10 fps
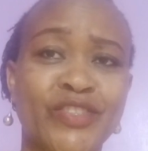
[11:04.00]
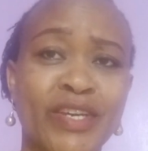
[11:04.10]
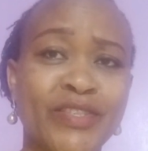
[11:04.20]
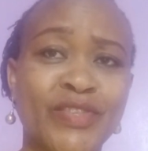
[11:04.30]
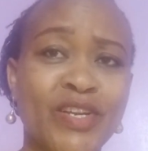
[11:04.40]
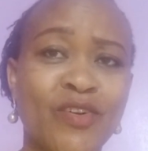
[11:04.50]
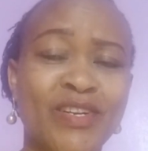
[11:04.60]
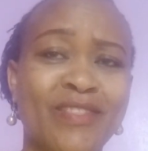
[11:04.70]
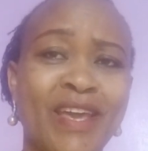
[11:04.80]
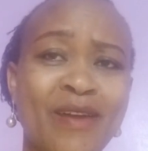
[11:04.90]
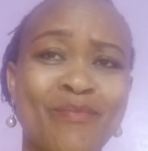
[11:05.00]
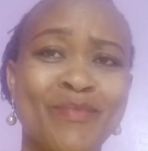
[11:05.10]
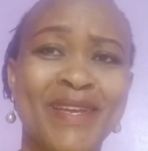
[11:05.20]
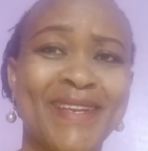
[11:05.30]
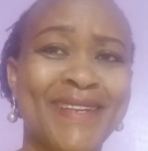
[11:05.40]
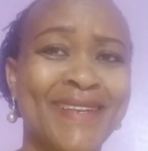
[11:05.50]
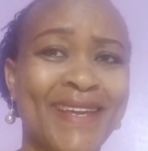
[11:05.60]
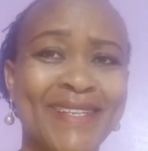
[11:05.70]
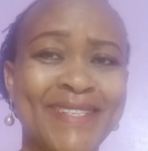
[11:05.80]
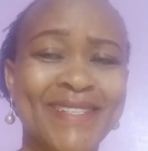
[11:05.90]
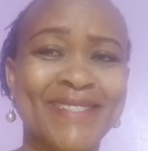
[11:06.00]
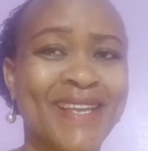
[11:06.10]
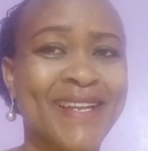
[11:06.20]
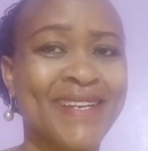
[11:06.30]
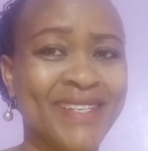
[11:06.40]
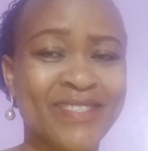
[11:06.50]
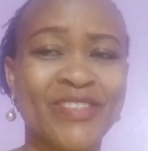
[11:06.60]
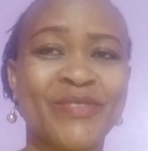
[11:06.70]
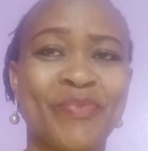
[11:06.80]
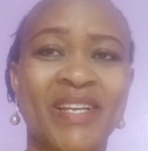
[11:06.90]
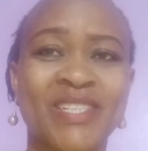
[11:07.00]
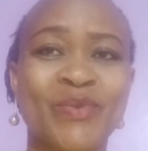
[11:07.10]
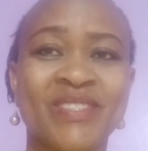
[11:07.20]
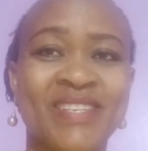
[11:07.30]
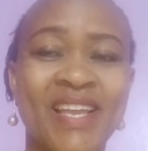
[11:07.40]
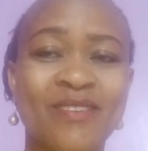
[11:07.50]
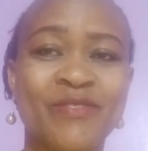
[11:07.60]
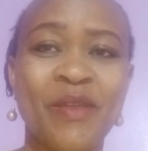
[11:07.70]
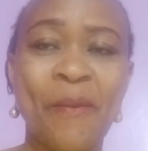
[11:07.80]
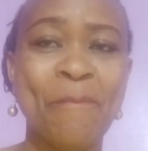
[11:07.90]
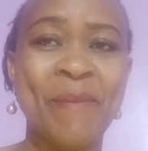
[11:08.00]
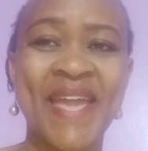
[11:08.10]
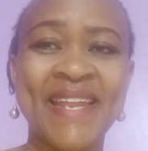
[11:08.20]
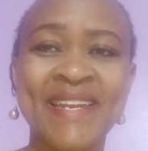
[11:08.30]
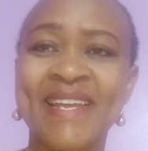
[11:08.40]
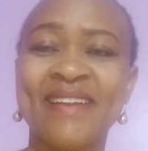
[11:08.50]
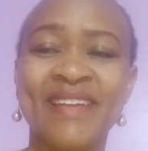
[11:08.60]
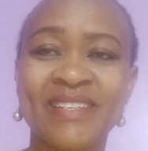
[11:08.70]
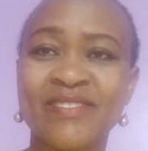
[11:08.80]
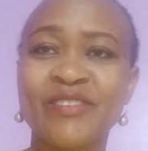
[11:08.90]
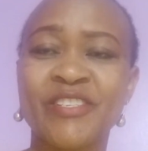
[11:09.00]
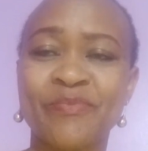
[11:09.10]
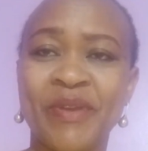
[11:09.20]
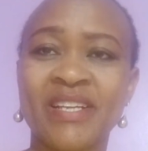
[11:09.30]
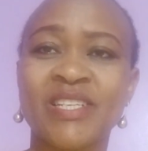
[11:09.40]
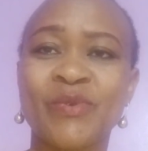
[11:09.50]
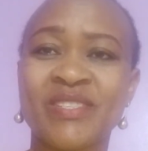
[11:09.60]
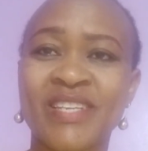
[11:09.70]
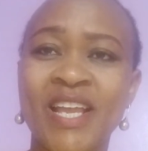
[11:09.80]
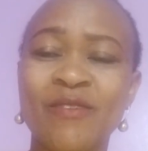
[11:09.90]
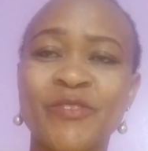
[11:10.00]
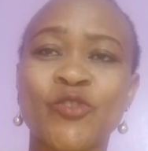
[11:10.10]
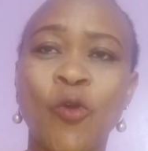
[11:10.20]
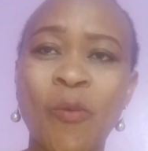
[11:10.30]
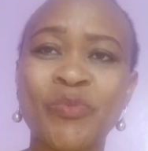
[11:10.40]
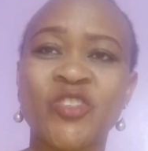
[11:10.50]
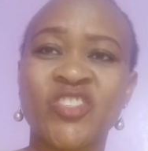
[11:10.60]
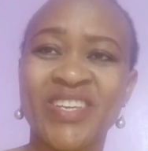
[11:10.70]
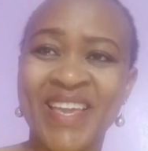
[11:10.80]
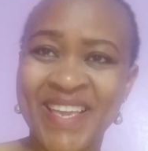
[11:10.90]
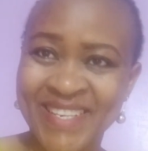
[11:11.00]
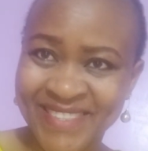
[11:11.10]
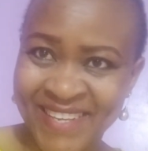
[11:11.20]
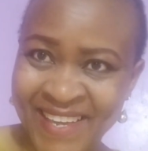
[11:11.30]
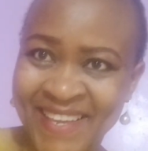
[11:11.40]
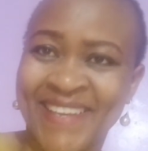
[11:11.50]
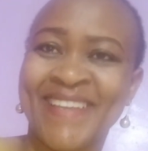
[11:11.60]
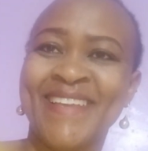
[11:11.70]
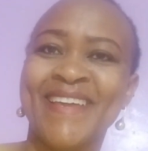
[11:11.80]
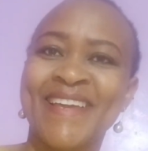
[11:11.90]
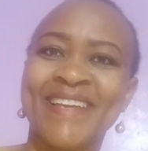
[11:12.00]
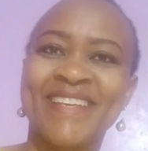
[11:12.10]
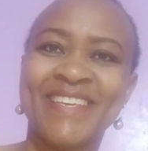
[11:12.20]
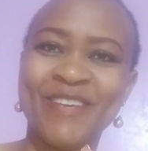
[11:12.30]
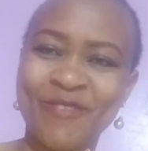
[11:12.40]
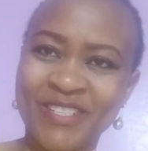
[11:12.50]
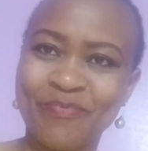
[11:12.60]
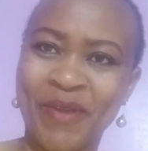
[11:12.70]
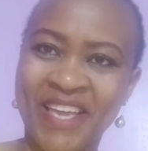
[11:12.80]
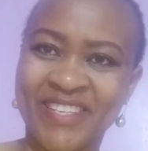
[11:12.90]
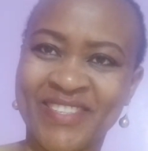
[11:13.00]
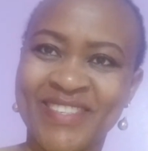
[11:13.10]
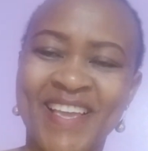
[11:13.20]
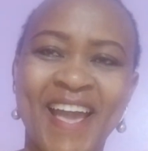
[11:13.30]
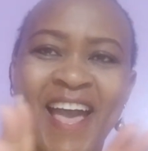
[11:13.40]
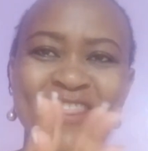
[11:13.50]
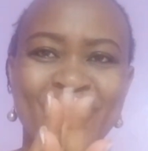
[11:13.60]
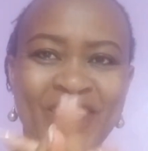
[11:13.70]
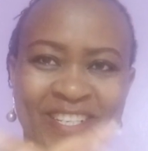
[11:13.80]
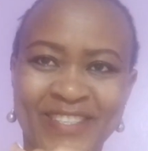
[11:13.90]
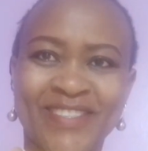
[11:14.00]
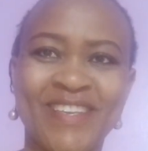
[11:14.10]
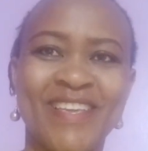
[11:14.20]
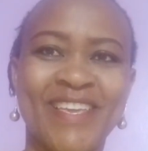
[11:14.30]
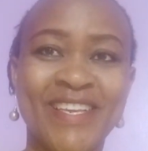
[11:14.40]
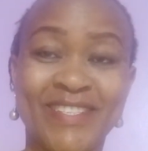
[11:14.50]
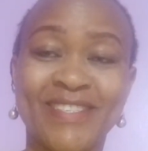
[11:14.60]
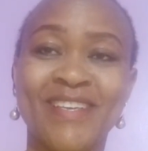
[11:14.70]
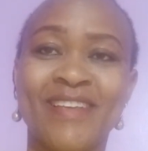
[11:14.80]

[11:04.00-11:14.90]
chasing on them. Ladies, let's respect ourselves. Men, let's respect ourselves. Stop chasing. Give us space. And this is